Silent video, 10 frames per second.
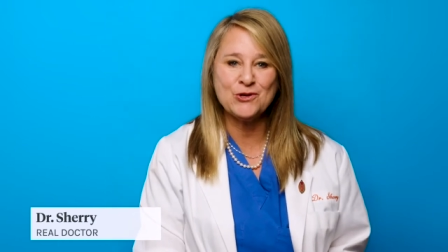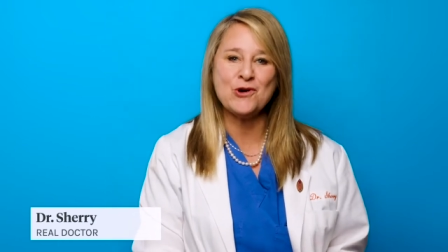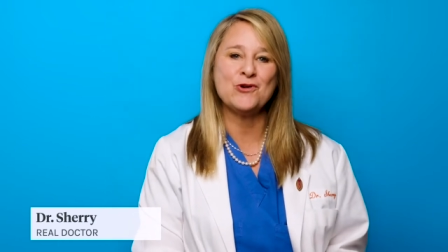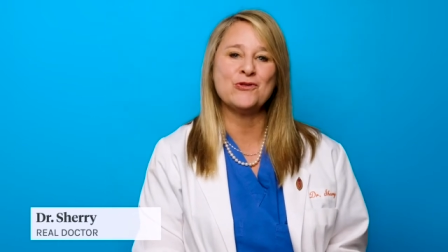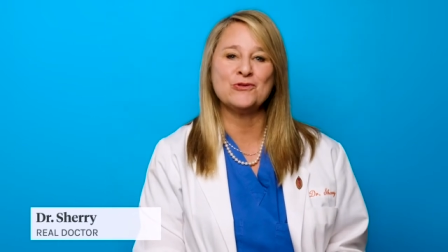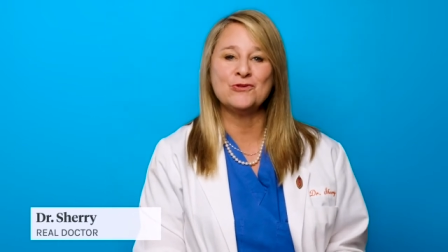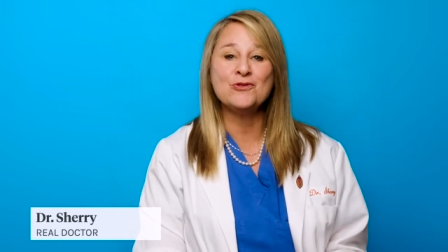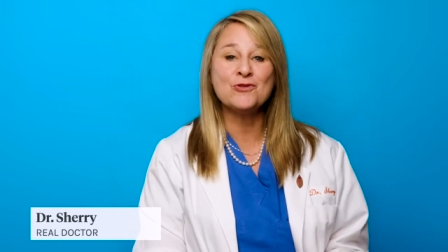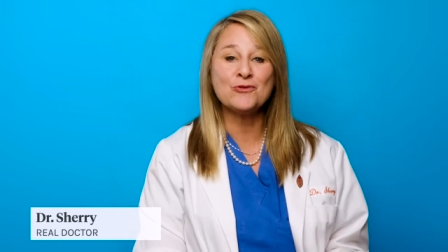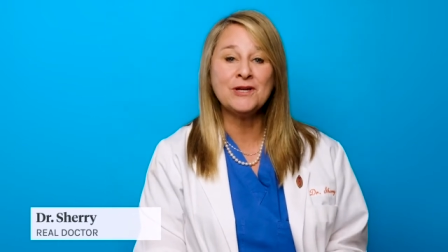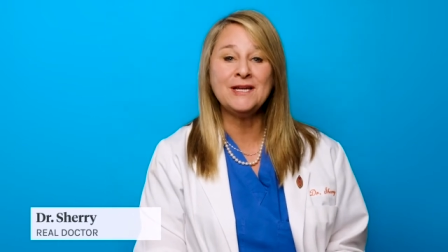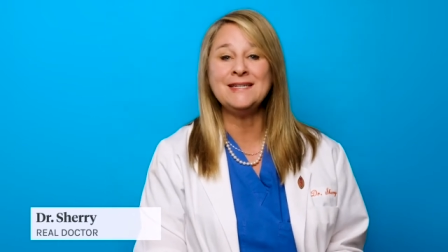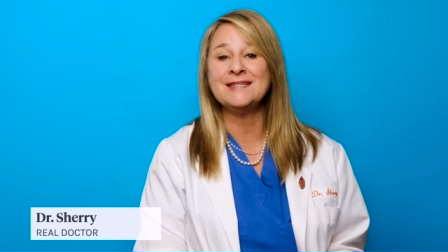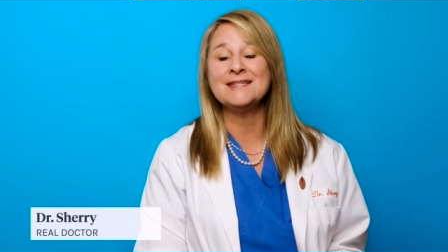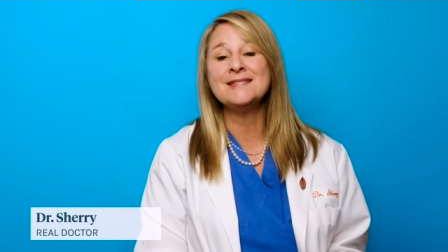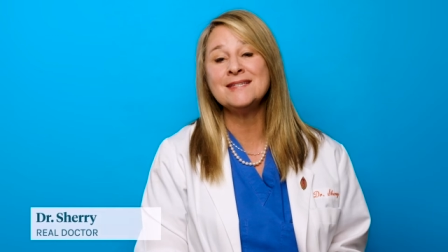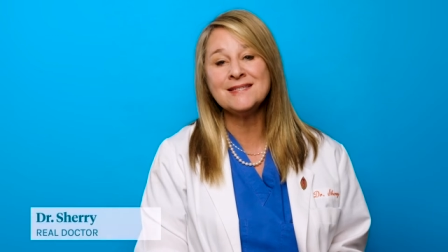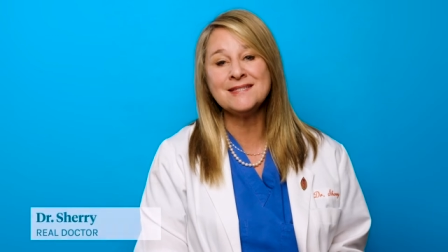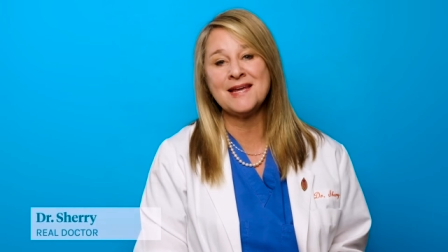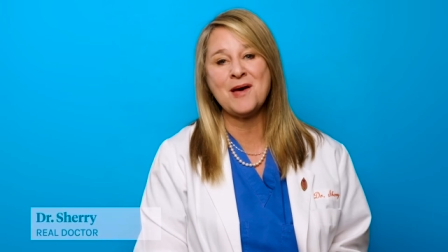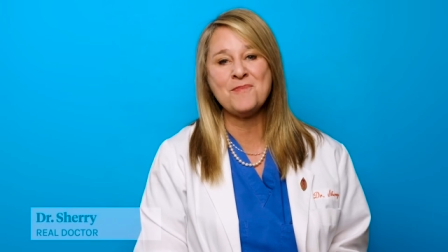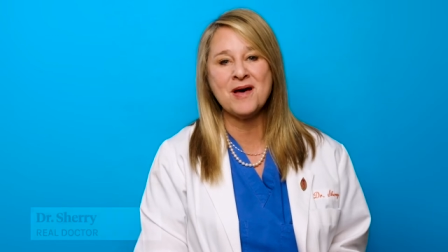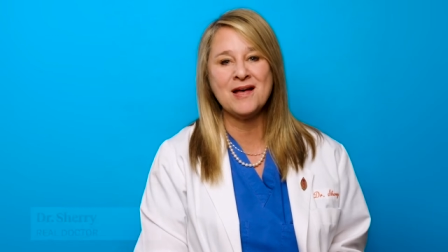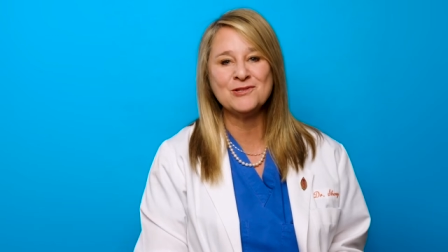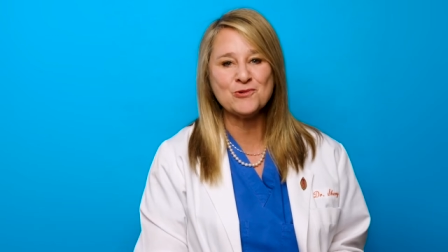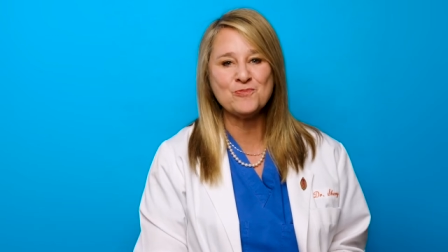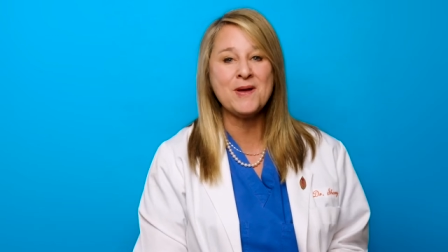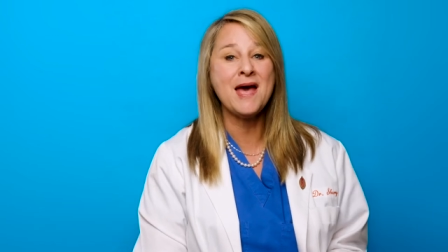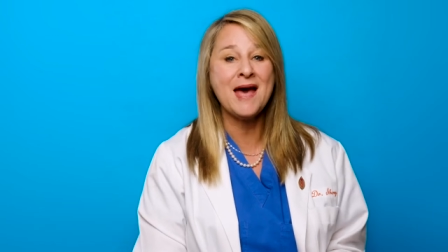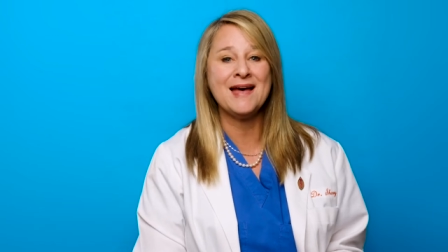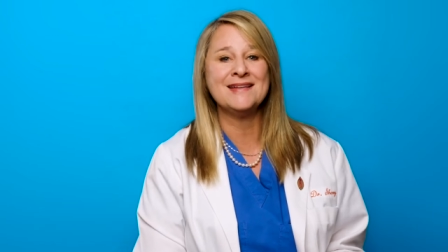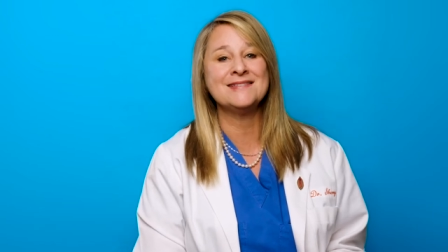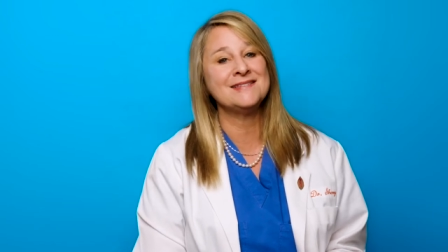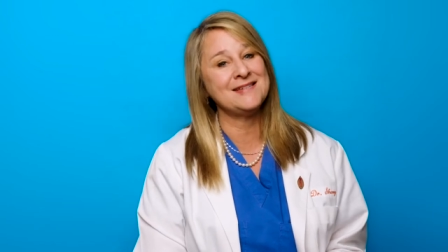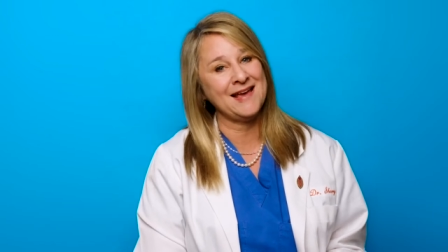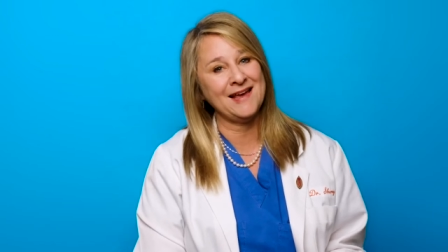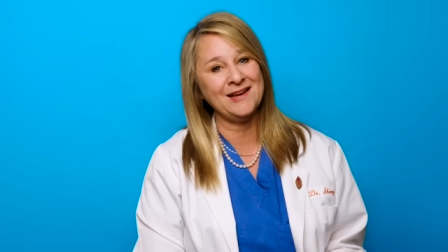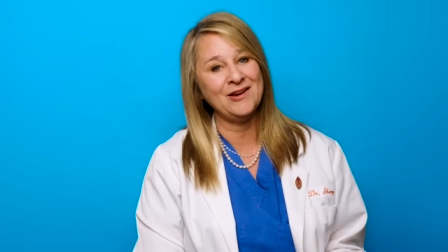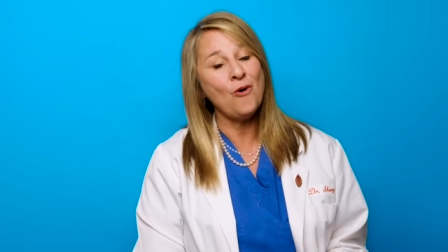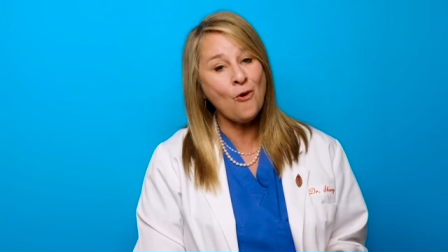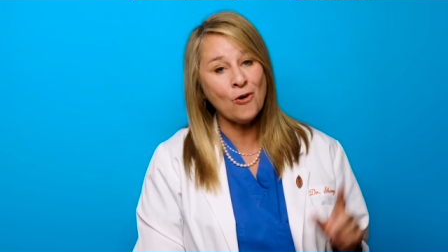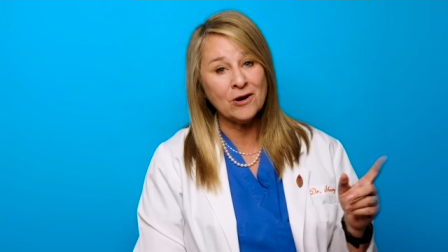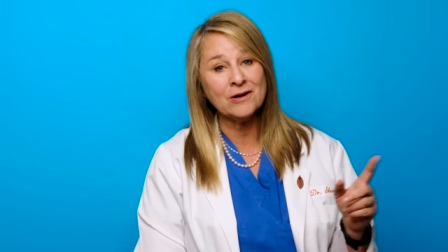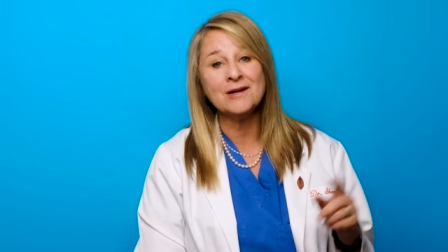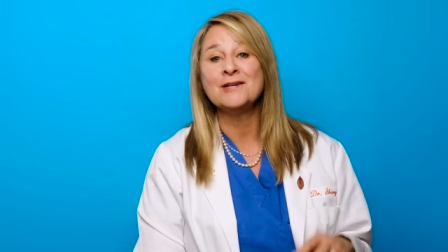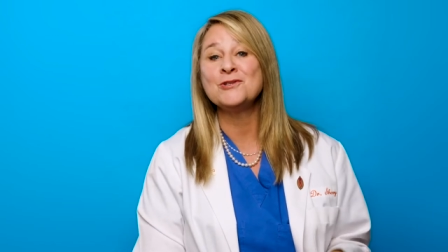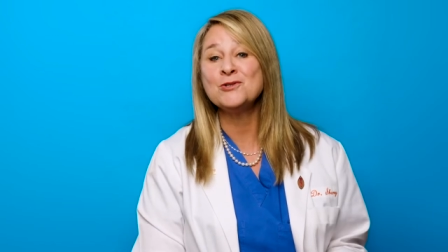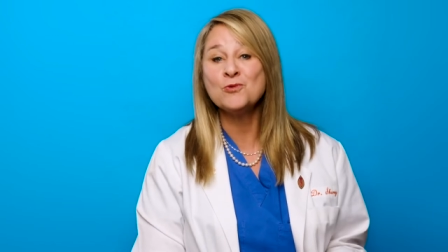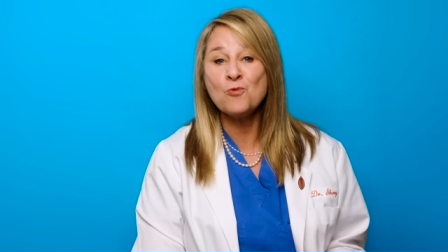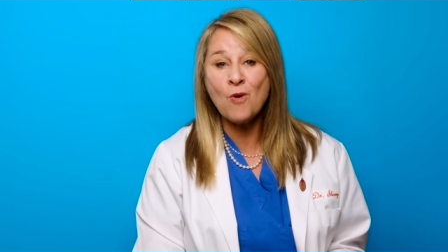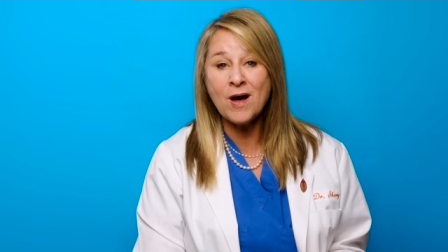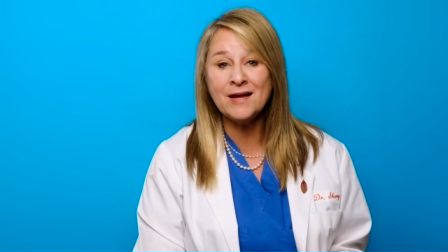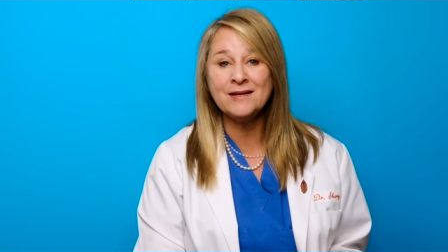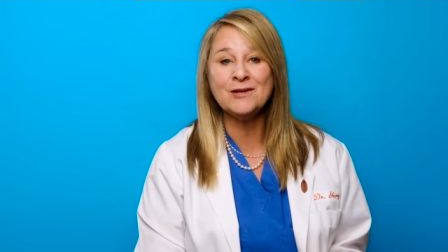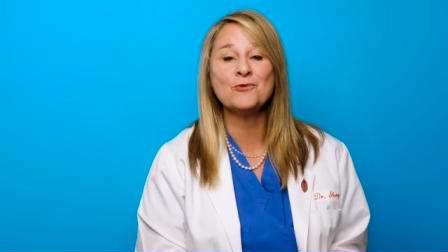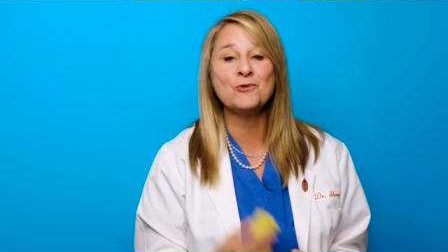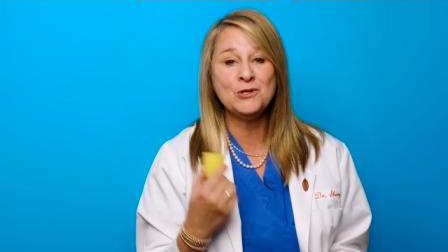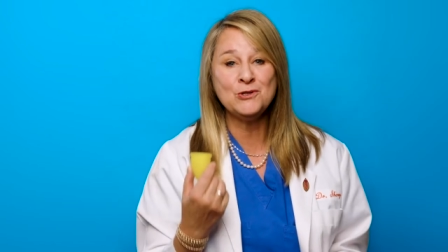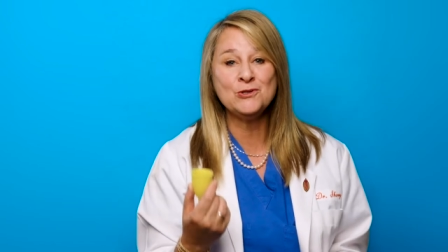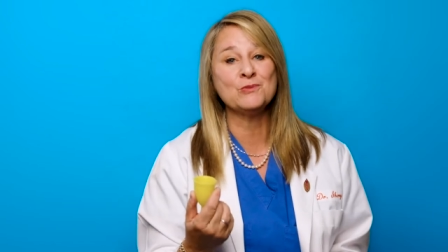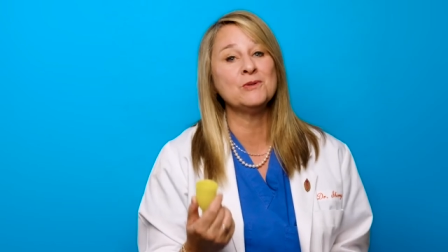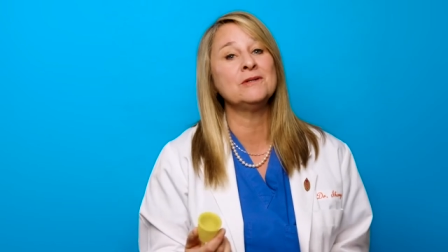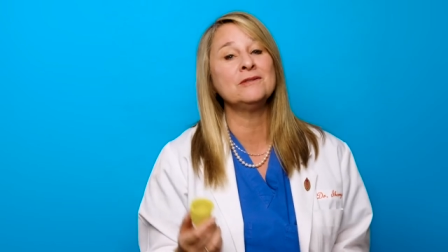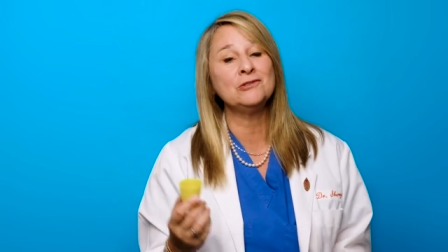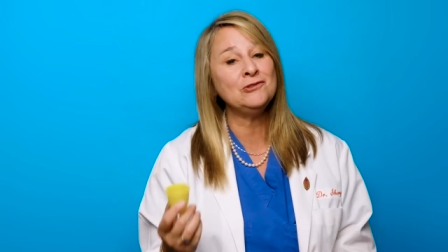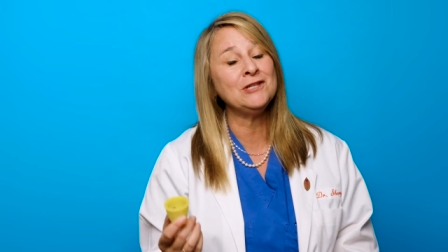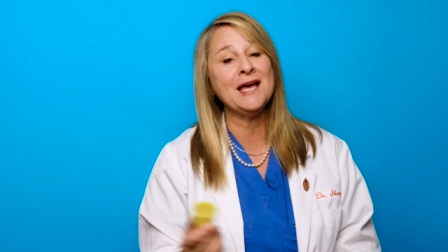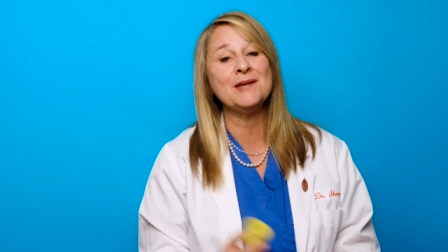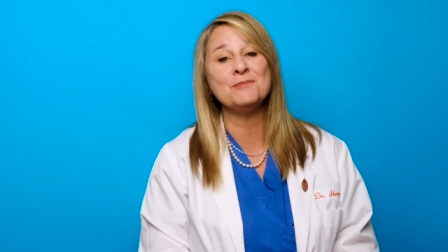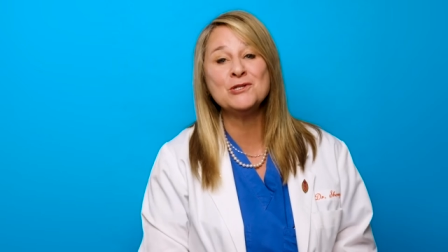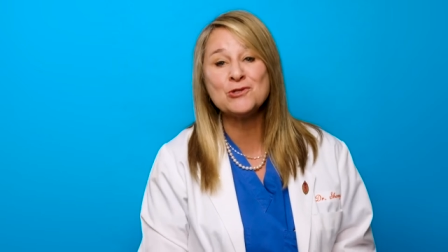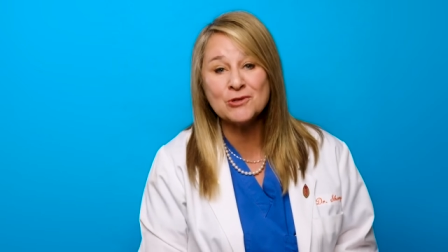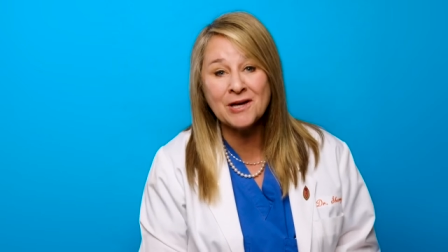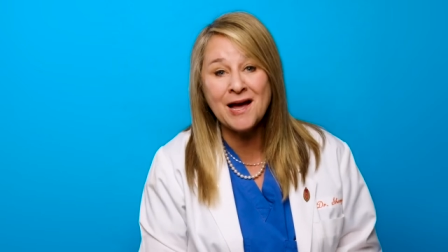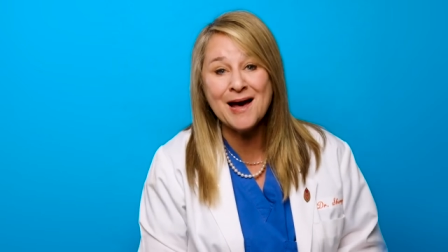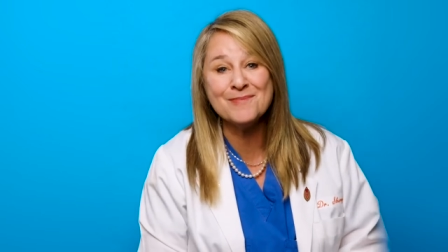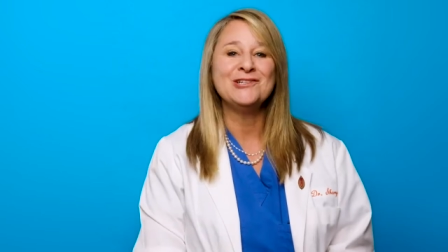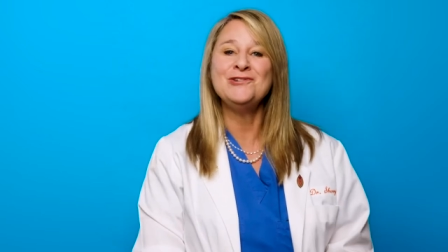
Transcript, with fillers: will go through three to six tampons or pads a day, or just one reusable Lunette menstrual cup.